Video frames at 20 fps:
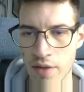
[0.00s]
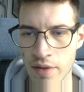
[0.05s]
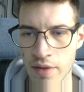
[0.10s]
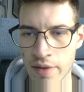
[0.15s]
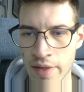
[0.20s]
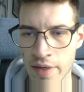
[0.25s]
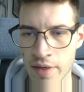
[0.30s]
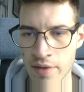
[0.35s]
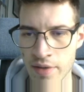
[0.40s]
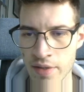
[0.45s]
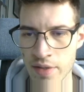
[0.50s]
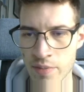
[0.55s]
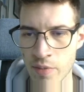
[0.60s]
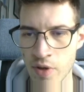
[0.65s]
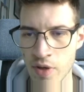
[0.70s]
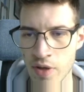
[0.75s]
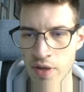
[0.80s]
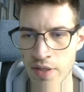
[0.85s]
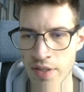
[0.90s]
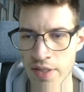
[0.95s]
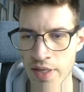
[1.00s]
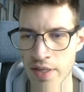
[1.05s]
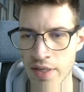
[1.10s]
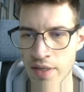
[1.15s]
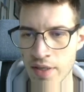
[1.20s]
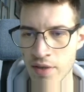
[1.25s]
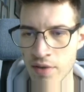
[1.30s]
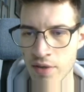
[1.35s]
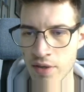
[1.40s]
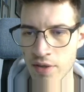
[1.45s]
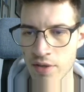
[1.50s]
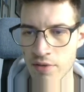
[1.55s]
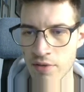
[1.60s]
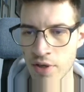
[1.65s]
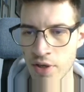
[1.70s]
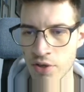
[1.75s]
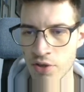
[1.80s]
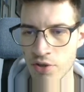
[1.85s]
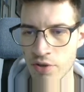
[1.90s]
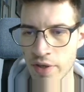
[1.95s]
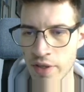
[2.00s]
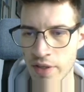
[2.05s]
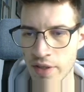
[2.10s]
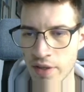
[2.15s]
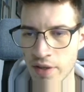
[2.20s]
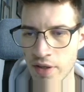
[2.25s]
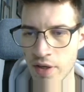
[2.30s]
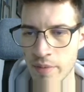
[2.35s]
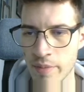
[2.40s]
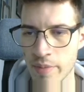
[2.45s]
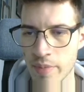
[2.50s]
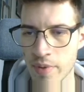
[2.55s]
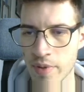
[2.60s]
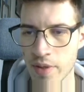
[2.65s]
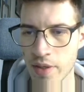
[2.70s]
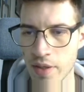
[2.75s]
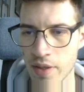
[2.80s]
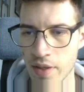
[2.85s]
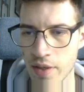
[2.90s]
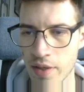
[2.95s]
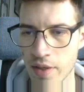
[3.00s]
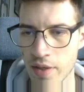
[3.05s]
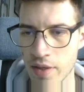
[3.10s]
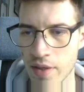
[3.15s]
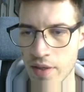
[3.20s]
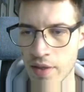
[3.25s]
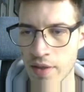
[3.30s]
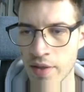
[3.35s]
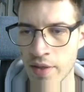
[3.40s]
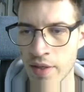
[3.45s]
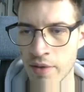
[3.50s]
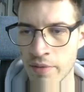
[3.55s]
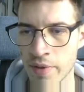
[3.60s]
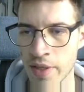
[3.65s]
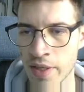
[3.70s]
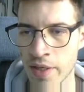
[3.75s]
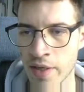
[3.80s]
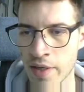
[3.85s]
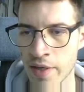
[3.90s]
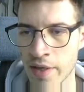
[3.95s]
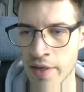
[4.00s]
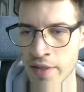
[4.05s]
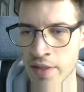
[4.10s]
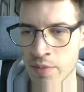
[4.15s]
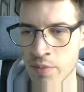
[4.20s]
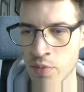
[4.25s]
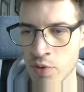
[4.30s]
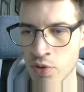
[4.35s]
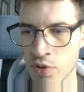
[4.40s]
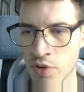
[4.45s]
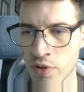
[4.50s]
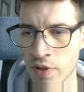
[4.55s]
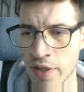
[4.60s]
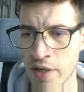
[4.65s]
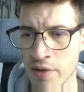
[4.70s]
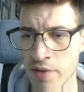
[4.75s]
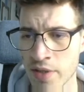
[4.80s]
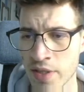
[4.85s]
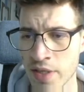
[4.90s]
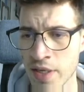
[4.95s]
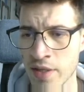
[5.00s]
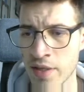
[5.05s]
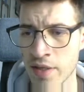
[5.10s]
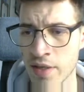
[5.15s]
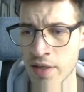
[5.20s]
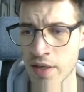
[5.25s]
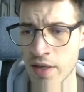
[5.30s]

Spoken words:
then a small ascending structure at the top, then we get a nice push to downside.